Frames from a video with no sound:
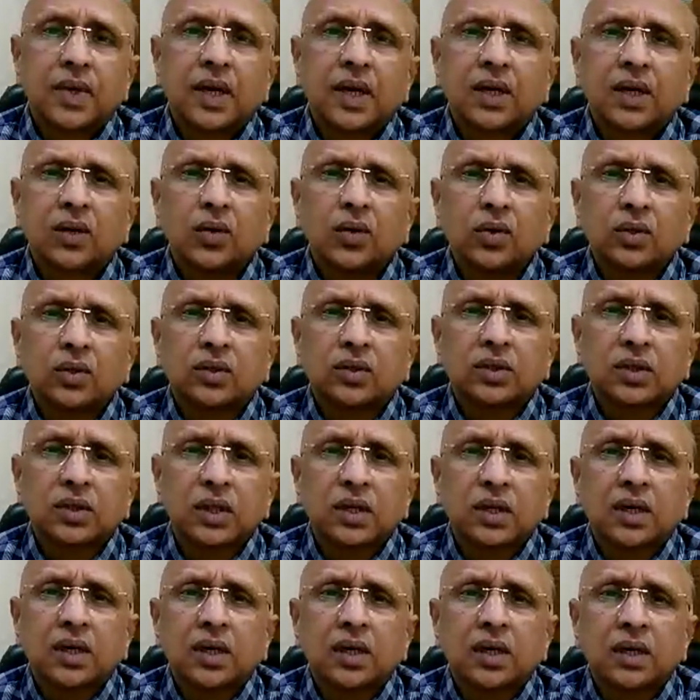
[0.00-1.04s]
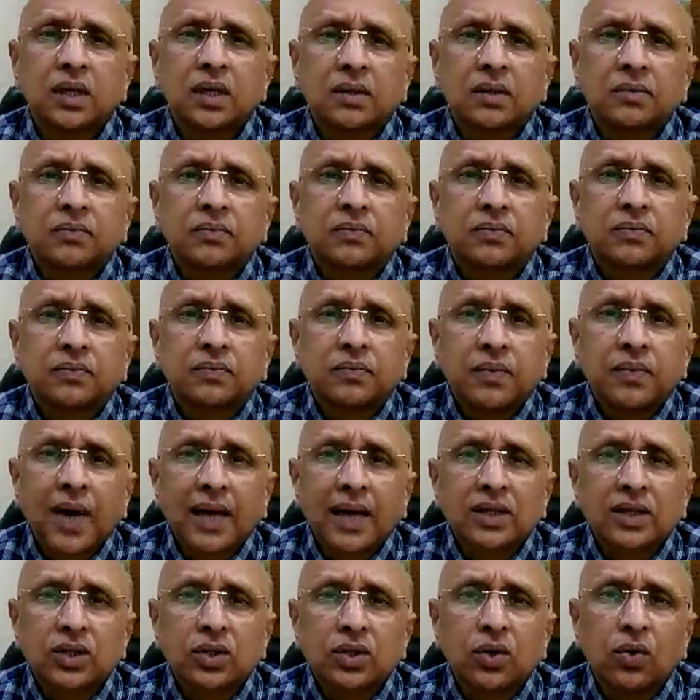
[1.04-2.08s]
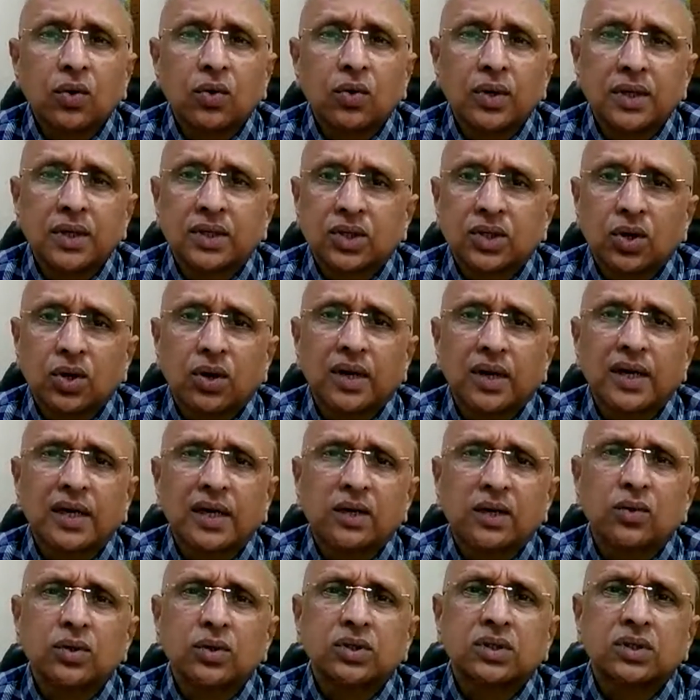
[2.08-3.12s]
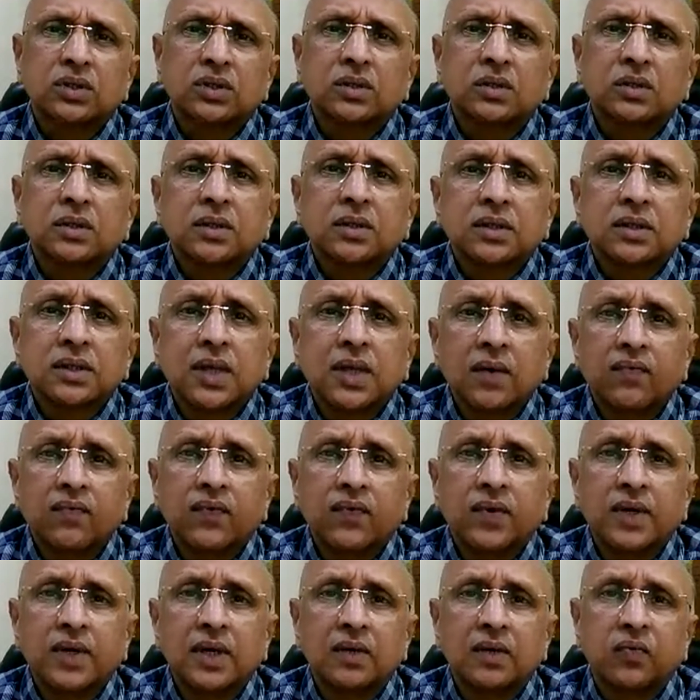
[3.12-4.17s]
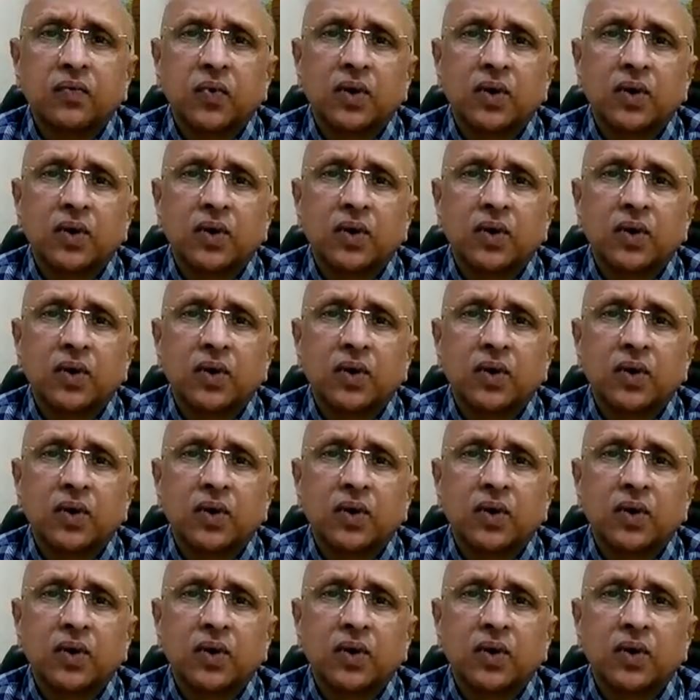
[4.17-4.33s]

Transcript: it looks astonished, or it looks different